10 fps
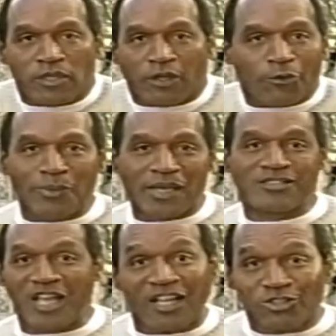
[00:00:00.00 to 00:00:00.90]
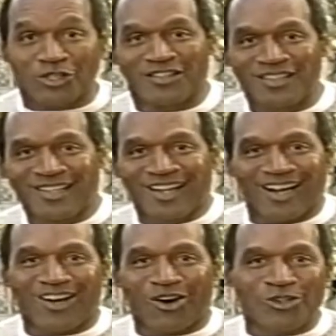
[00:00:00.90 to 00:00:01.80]
you know, be tested
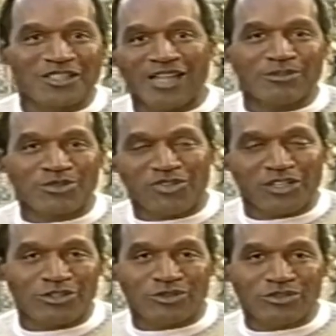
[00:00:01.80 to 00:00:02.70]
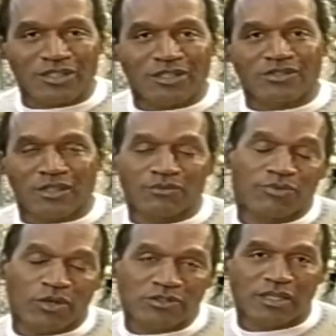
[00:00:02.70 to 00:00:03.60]
on his observational skills. And
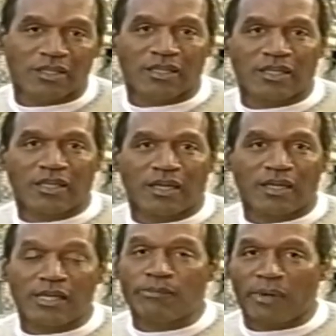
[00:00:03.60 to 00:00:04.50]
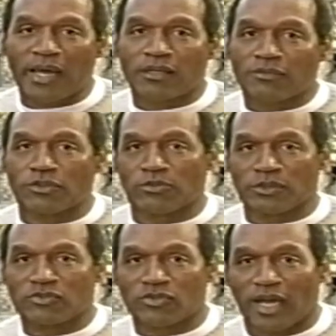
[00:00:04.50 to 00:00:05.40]
unfortunately, he made a few
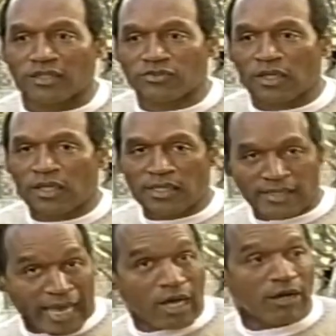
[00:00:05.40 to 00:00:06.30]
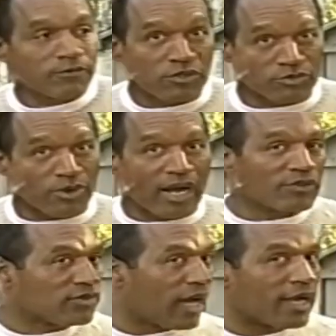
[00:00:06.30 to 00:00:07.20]
mistakes. Now, since we're
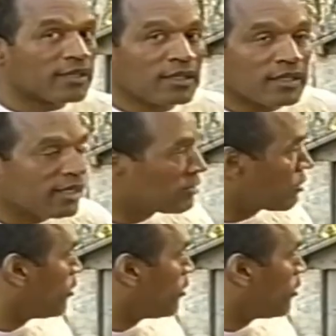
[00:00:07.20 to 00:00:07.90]
outside, let's